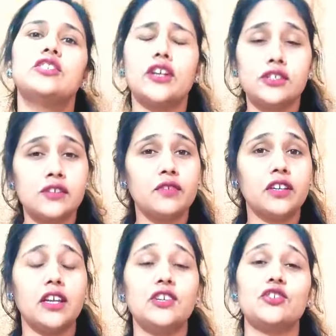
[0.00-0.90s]

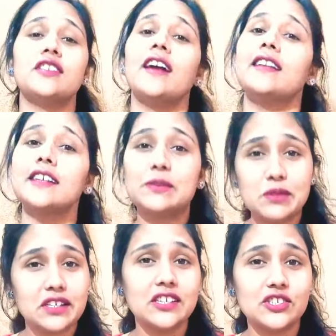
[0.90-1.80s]
justification and
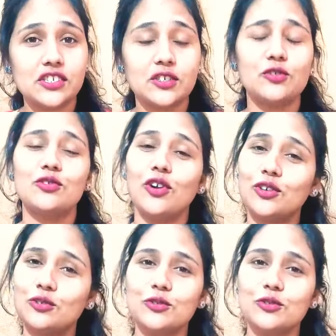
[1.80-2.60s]
explanation to not